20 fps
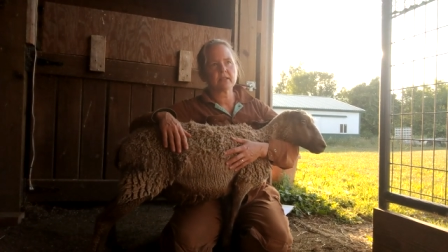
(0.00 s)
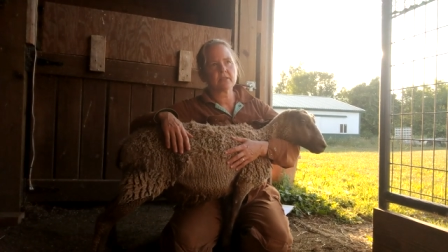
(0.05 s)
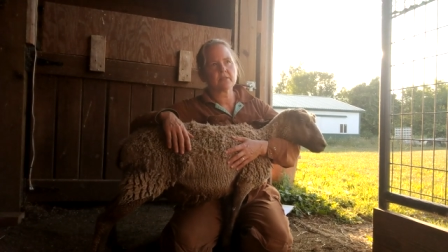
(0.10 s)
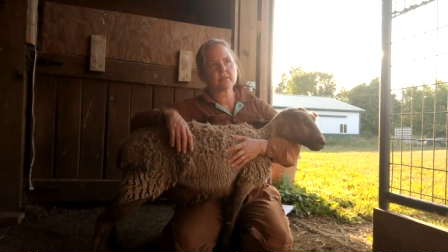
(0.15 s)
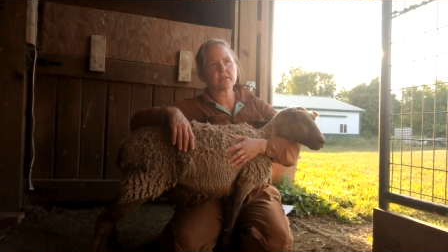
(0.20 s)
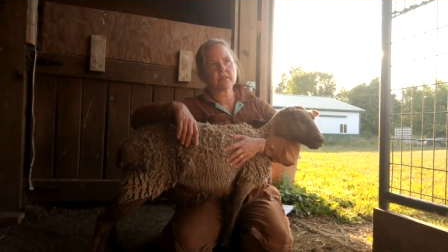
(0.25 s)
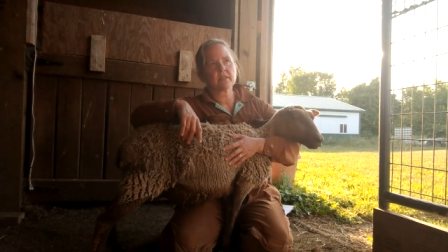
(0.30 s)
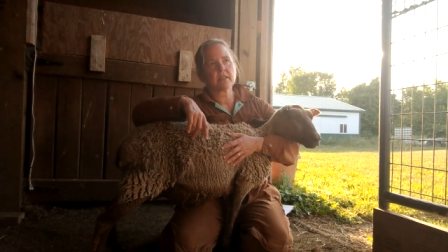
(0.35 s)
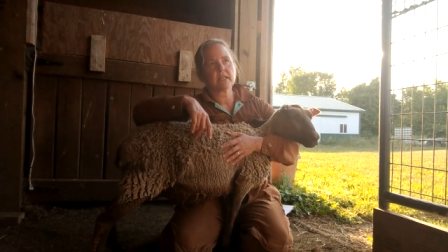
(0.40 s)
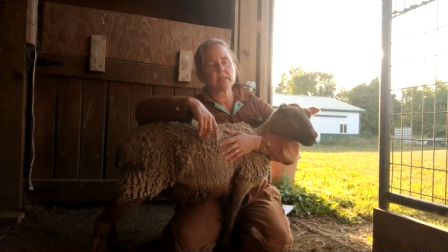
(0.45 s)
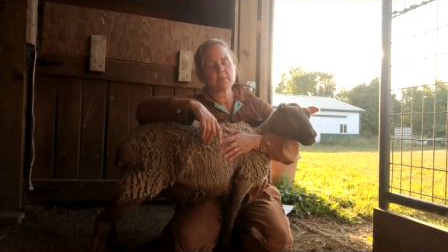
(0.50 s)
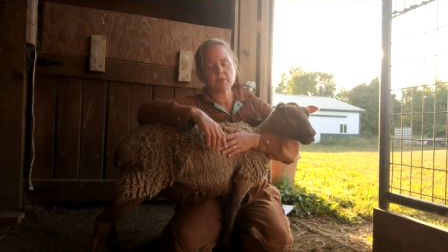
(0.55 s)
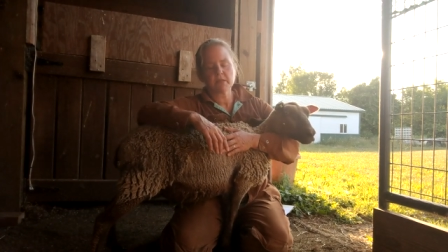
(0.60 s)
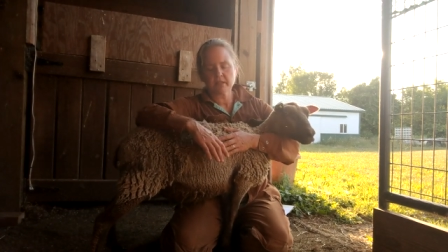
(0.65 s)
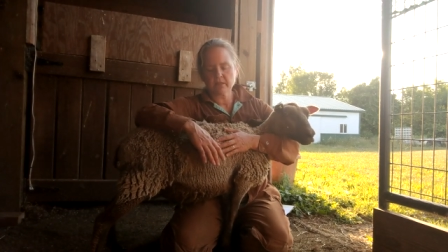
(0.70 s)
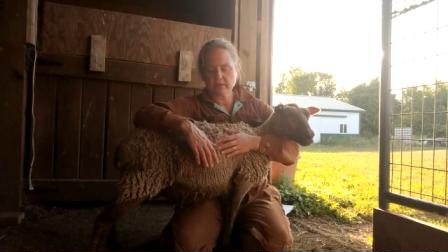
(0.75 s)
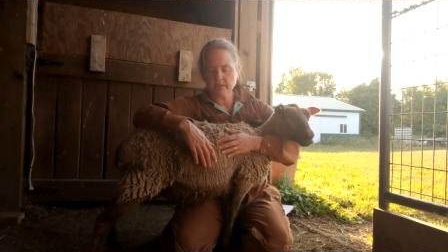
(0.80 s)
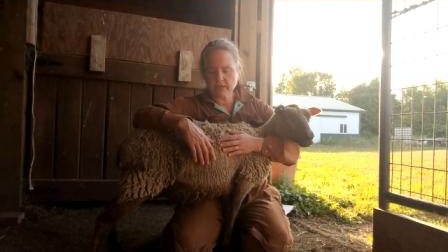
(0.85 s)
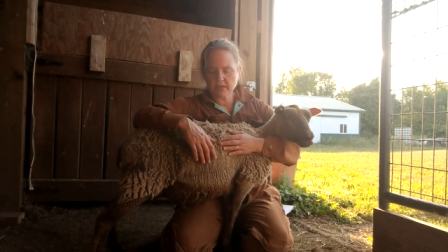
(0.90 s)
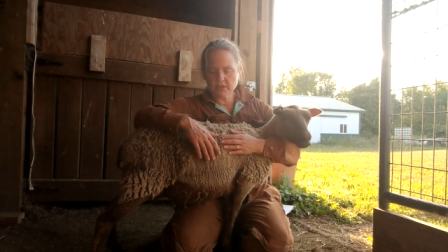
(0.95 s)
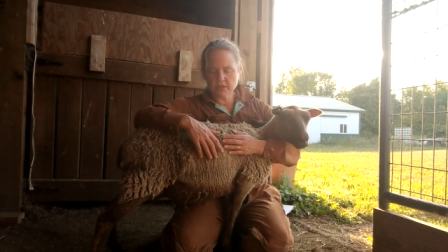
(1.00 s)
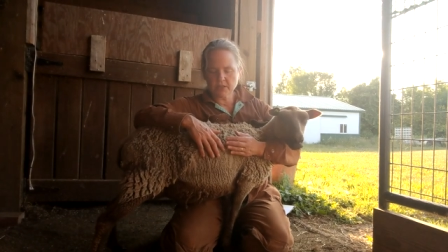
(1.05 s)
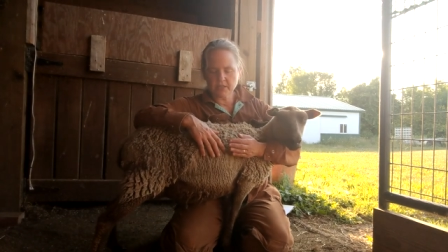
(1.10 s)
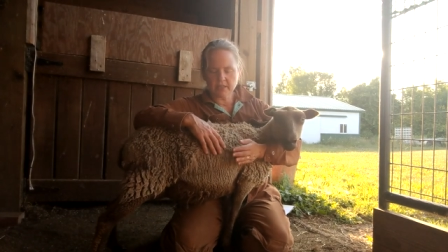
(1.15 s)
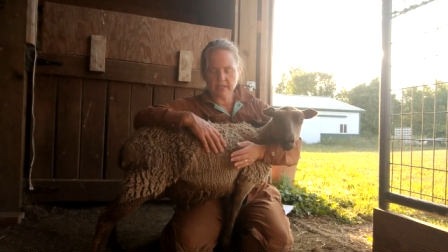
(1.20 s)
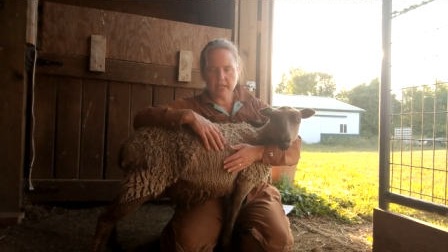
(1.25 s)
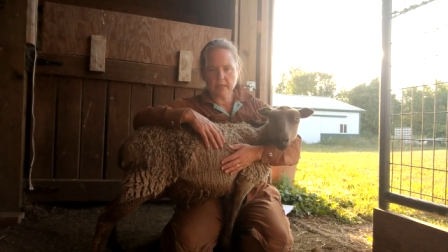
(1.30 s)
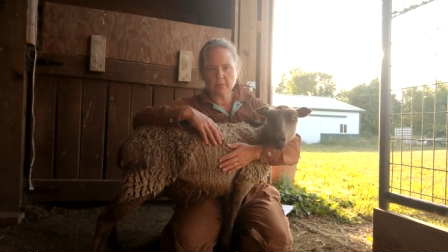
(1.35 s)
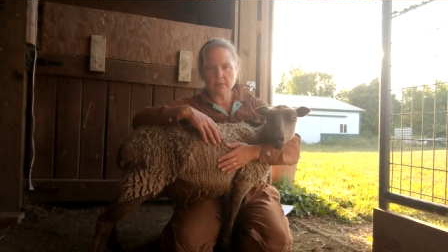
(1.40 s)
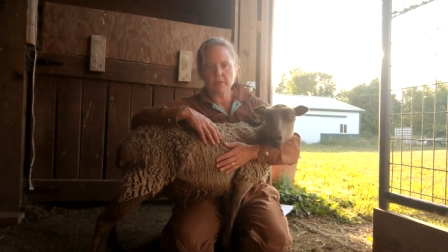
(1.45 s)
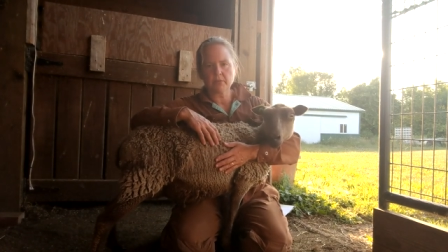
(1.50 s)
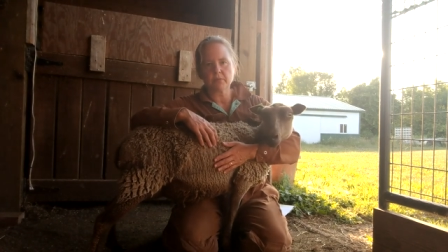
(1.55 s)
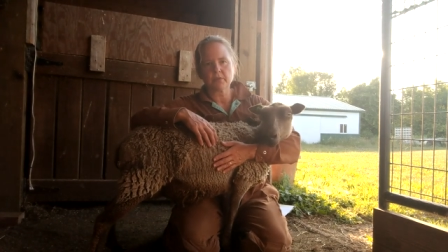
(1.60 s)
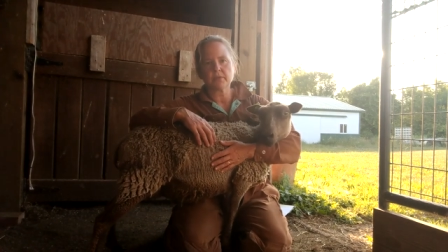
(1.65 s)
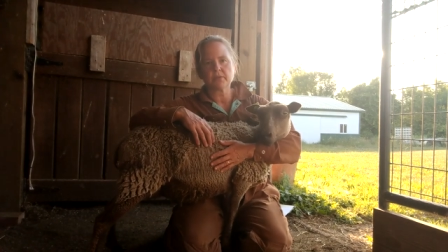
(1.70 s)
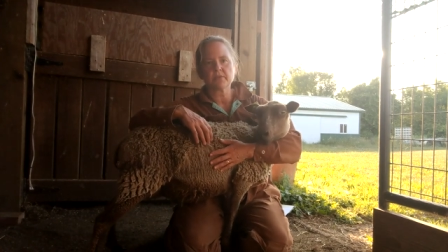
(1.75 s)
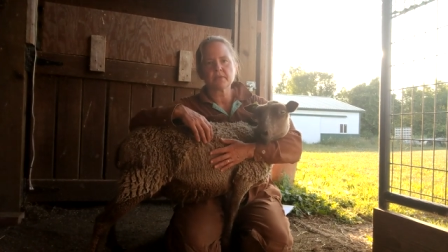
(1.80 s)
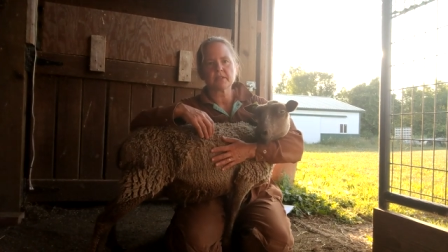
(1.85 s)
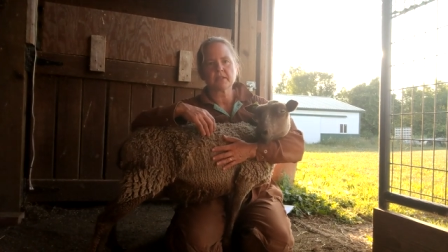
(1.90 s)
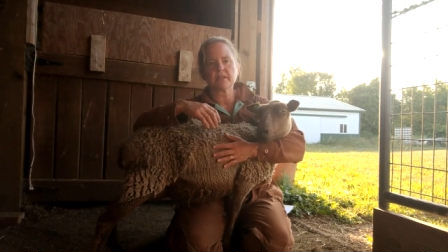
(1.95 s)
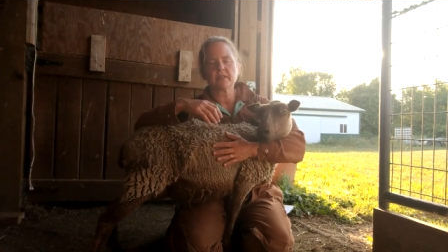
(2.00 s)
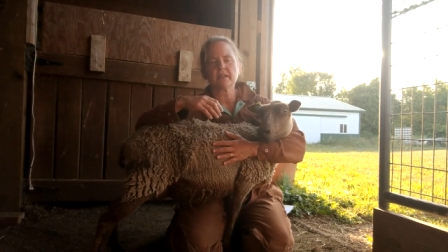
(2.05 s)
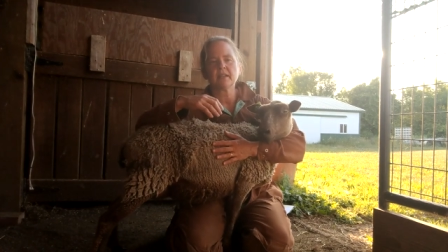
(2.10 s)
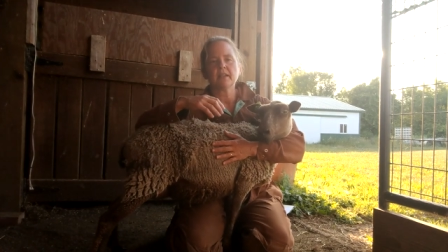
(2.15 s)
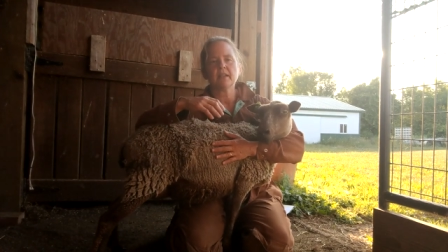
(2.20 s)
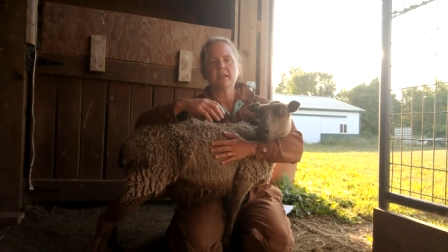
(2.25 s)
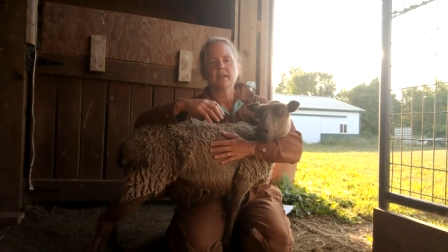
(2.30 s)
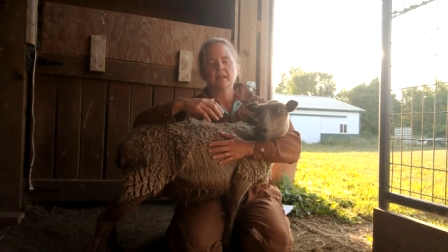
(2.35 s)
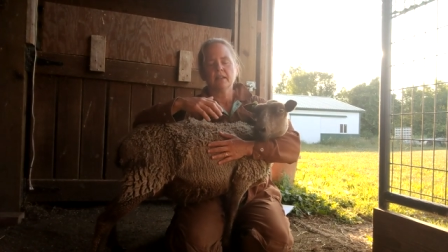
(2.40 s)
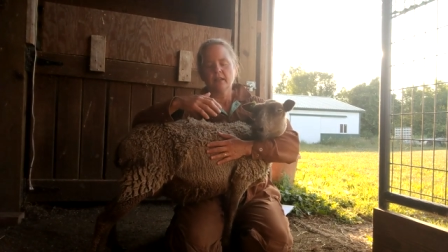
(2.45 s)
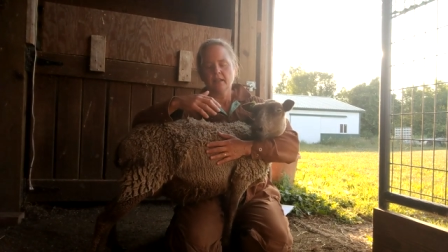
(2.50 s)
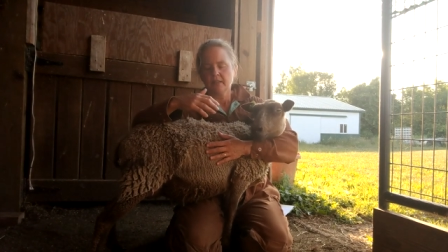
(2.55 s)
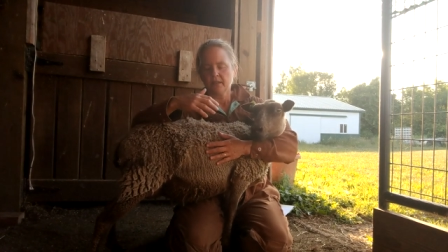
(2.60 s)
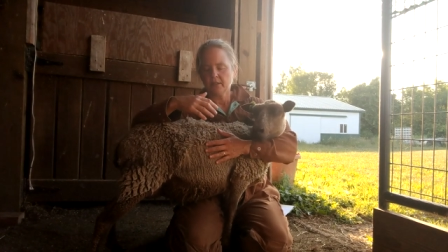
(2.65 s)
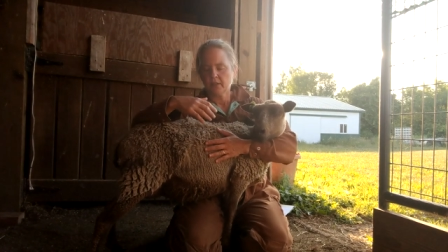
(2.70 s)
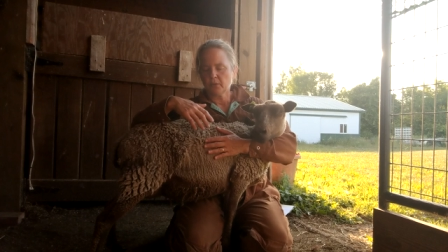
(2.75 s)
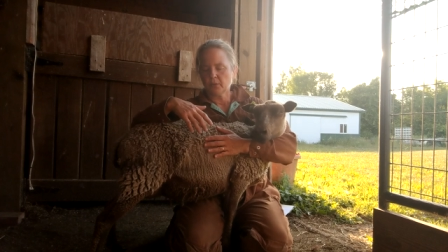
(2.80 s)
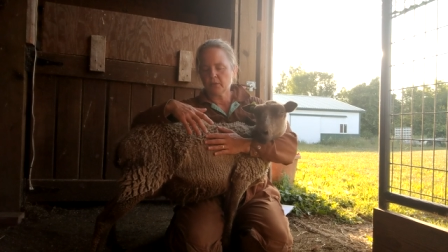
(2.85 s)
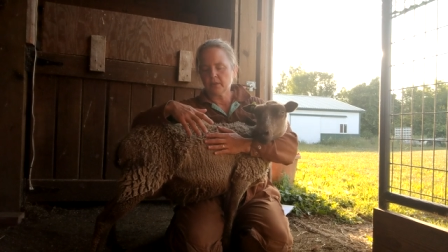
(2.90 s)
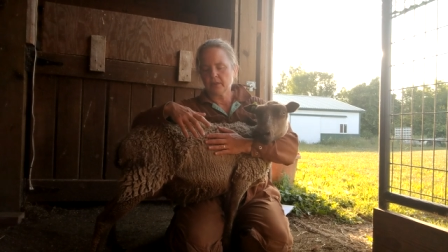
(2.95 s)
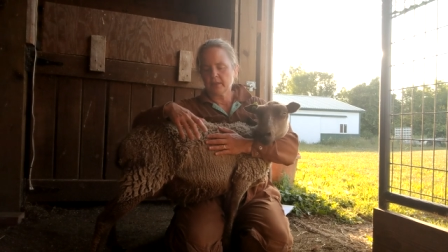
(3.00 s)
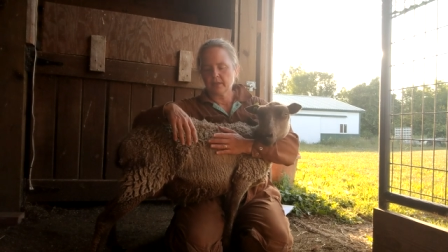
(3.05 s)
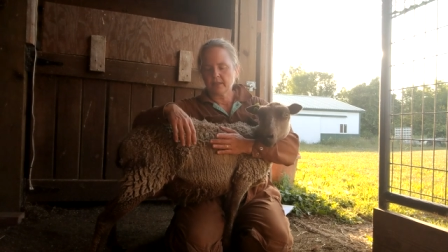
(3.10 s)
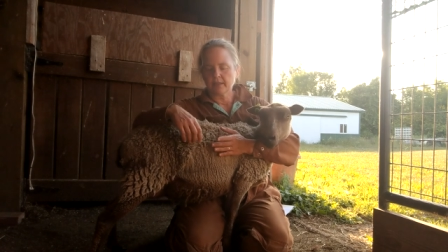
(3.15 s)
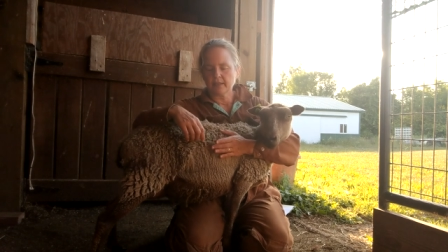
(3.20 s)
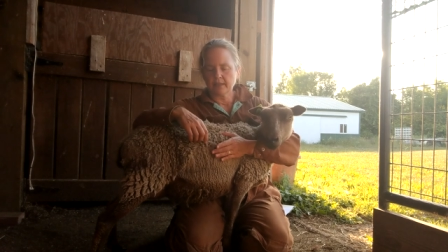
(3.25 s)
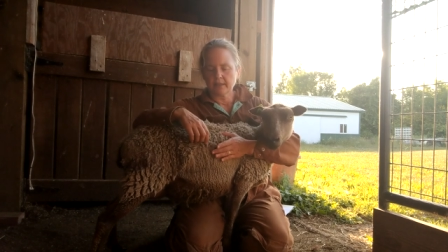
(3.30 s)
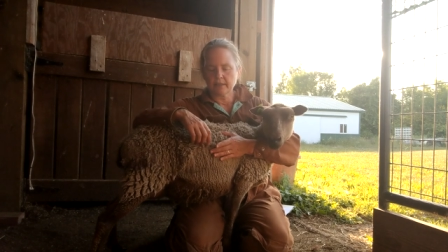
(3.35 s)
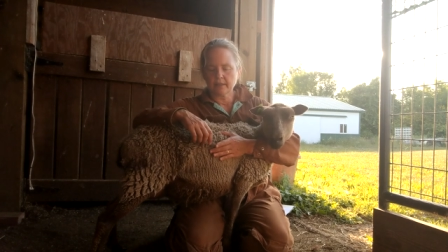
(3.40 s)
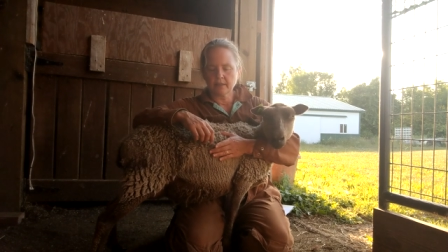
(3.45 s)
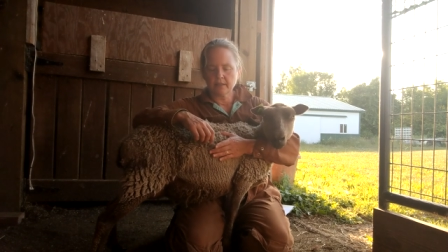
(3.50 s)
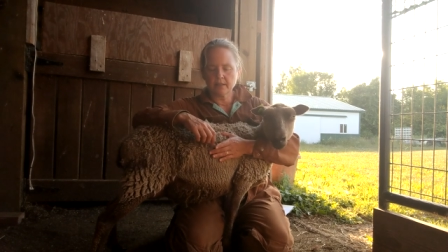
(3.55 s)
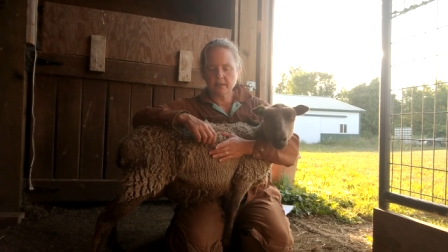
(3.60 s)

used the naming convention of Game of Thrones, and I don't really like